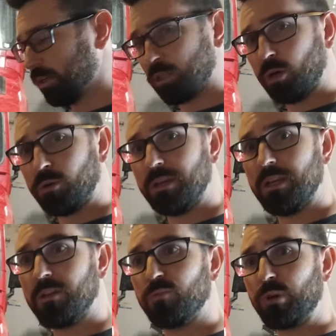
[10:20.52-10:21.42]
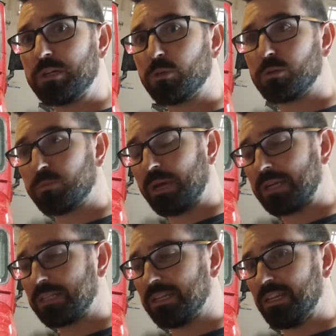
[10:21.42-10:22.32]
So in
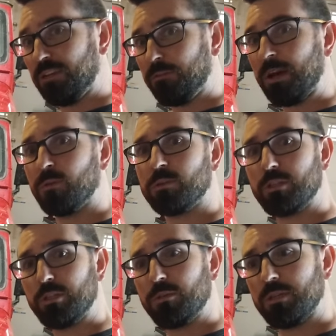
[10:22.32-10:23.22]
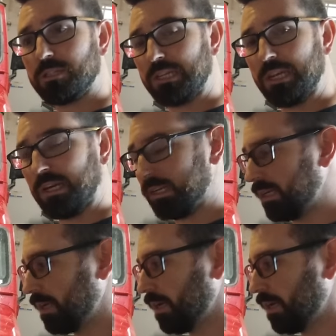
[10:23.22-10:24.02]
retrospect, if I was to do this again,